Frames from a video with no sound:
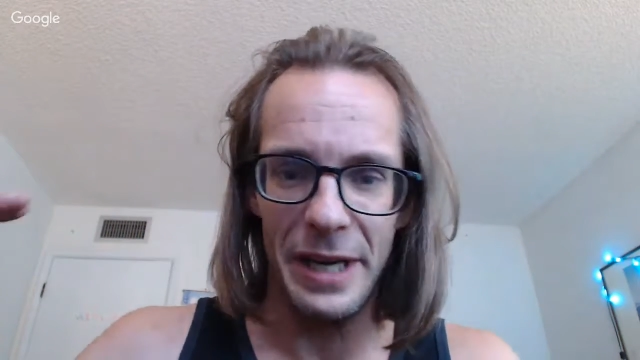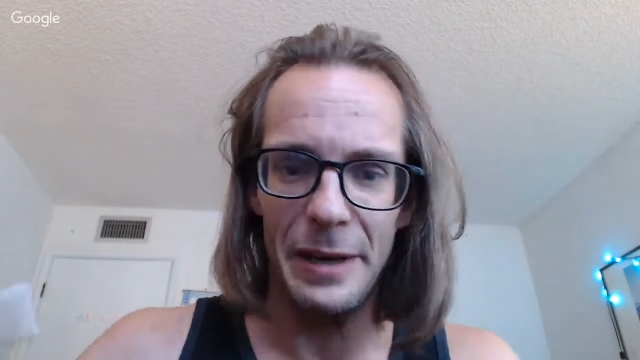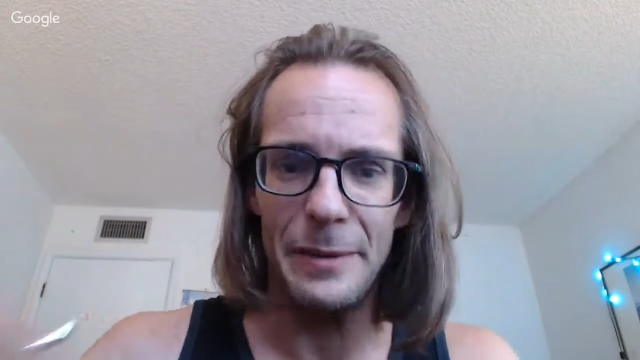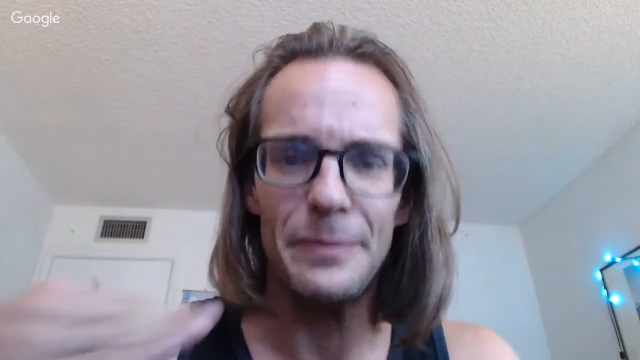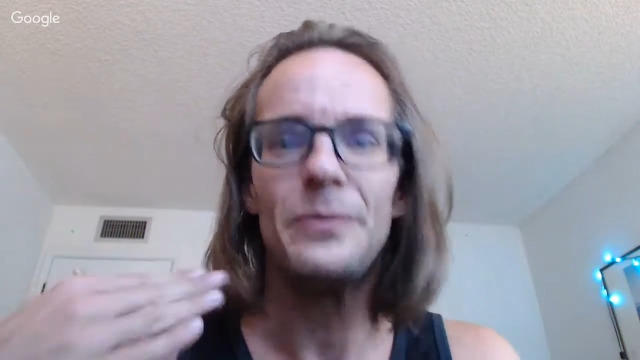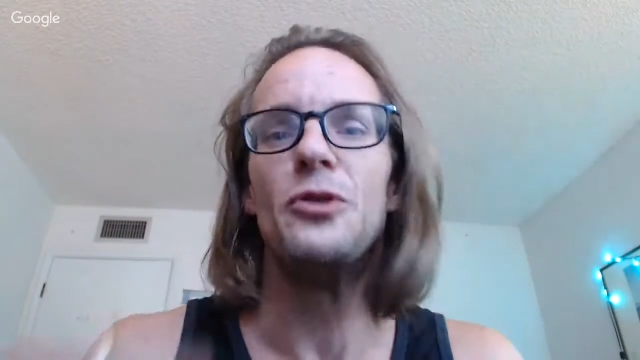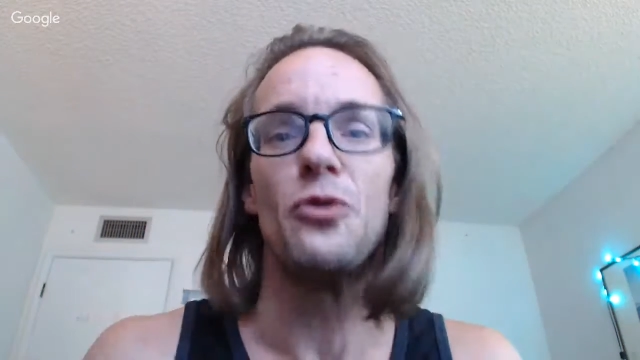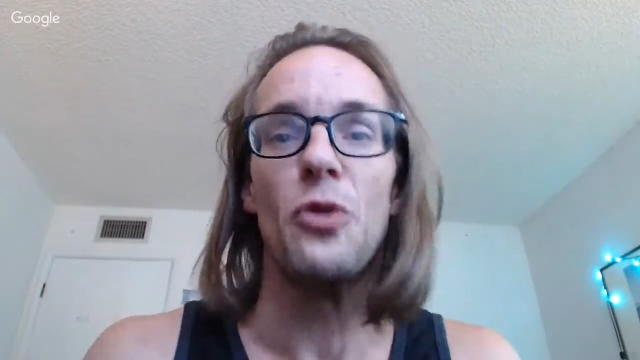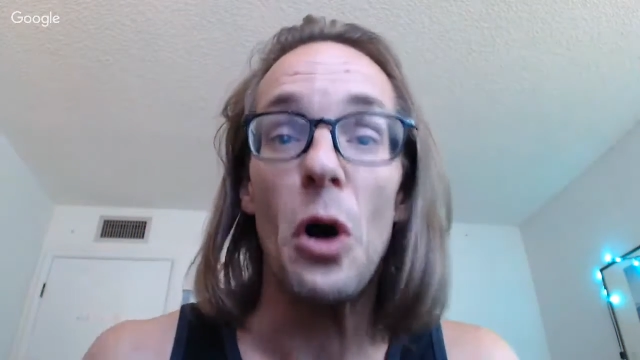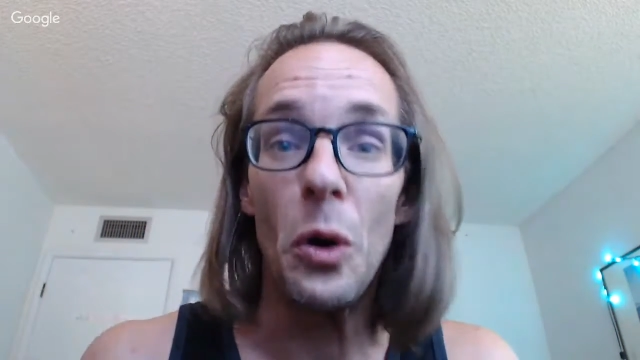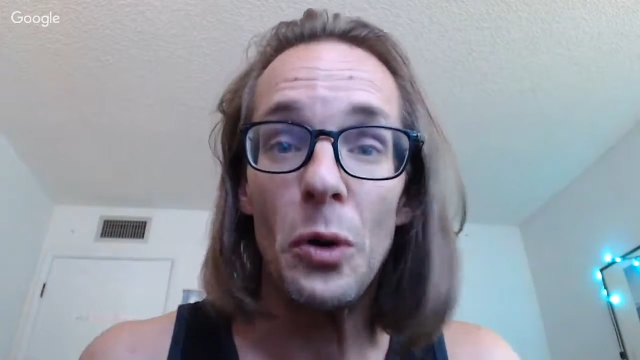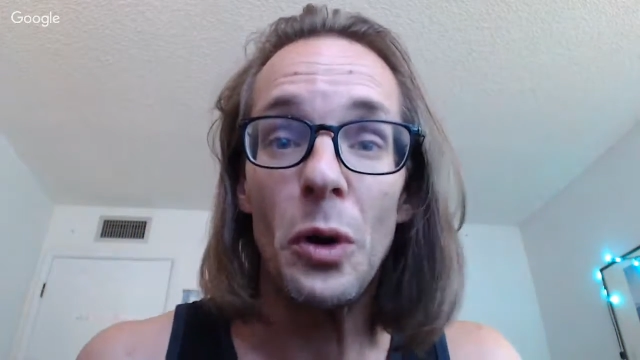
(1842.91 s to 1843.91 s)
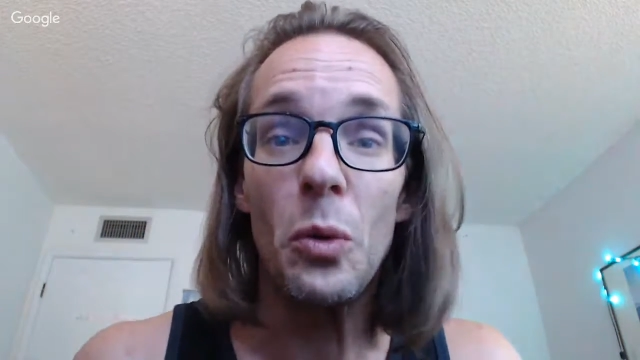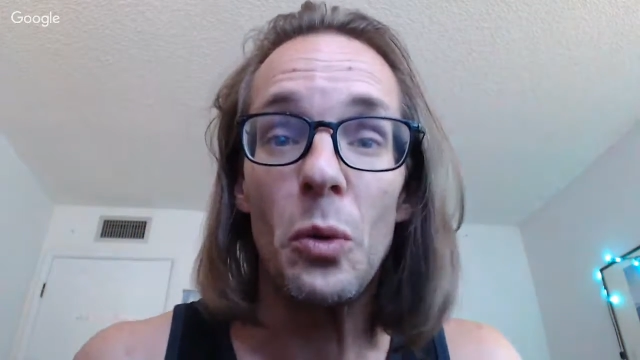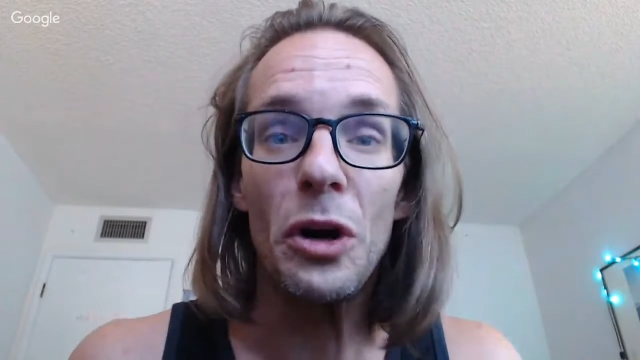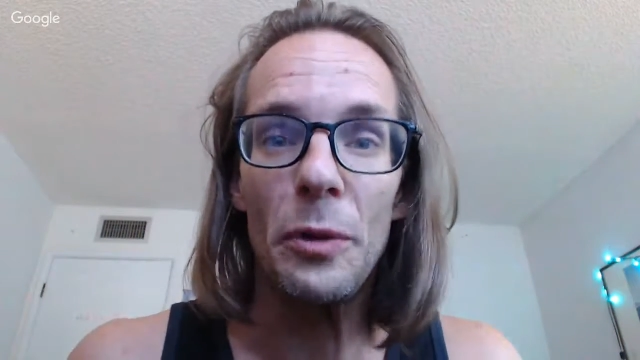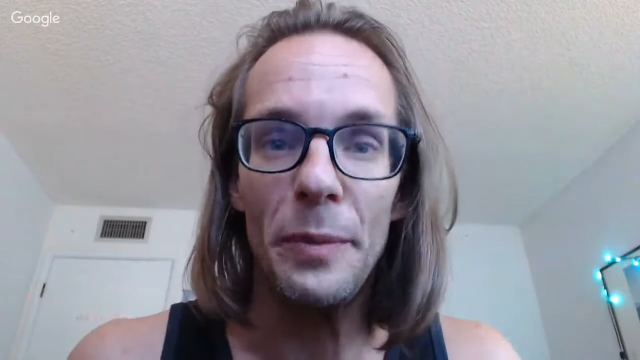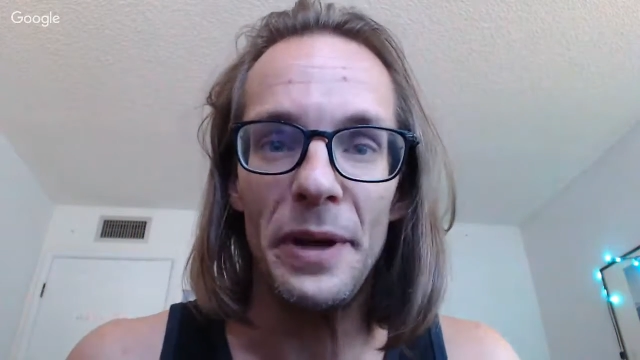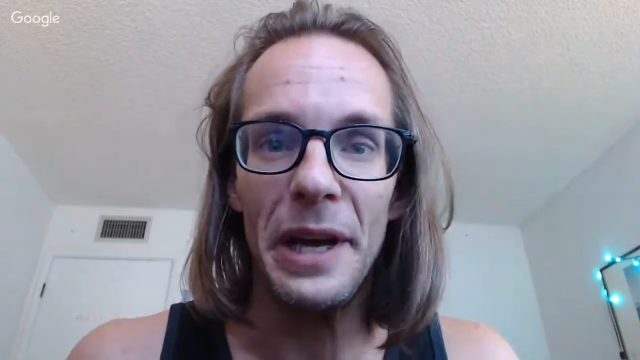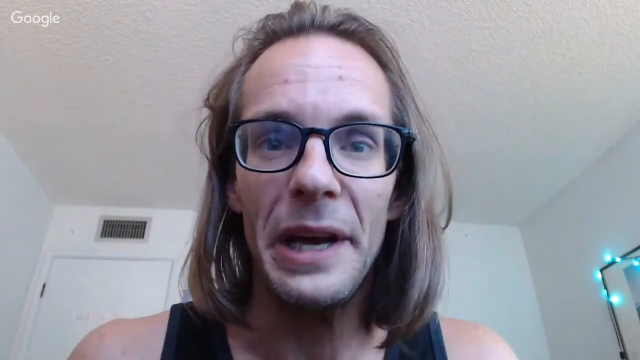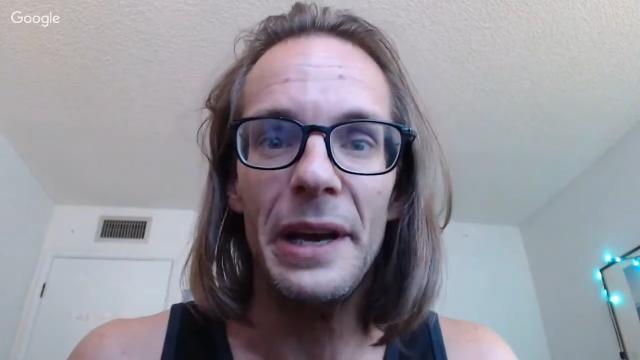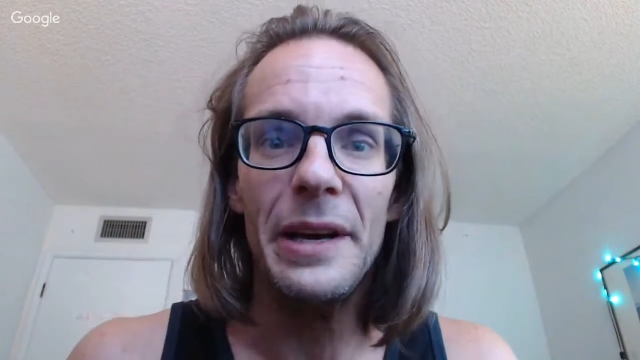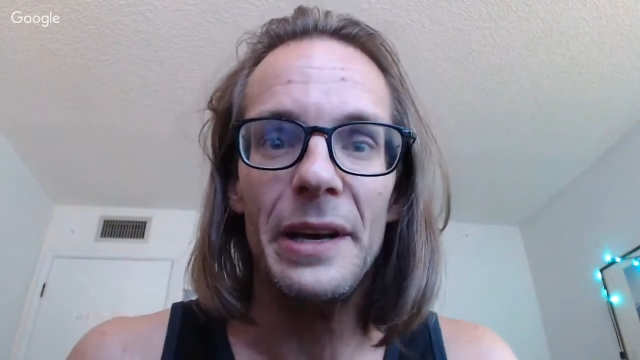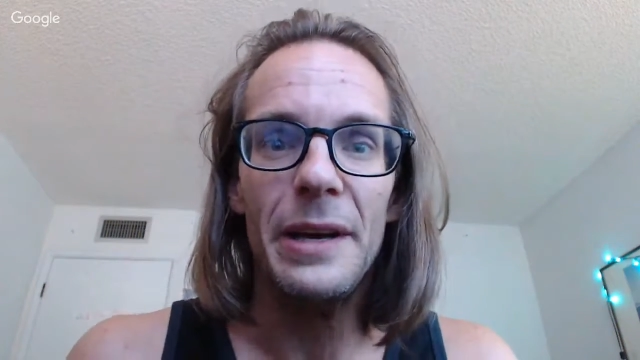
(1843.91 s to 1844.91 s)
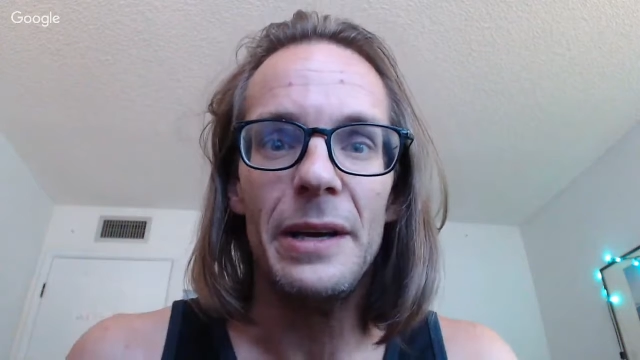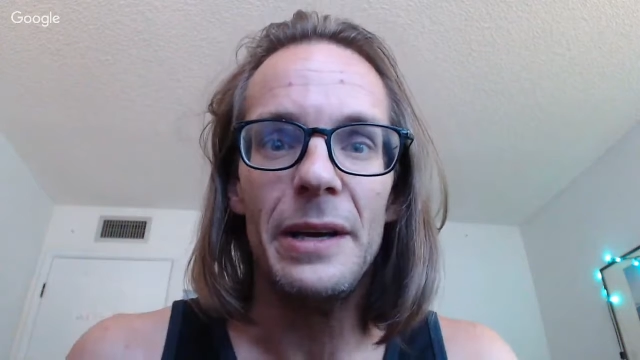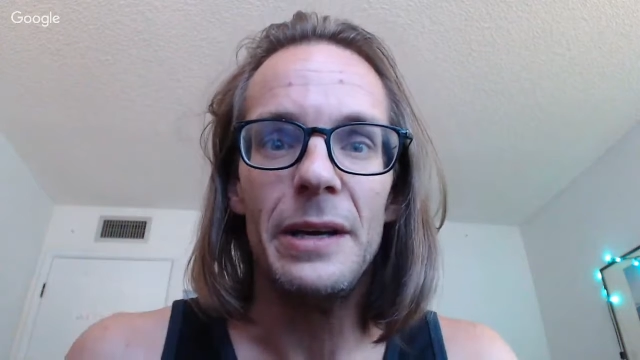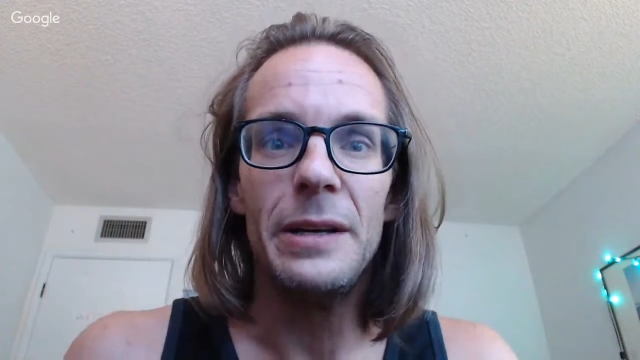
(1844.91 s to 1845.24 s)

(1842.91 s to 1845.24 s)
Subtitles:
who's like a drone, a worker bee,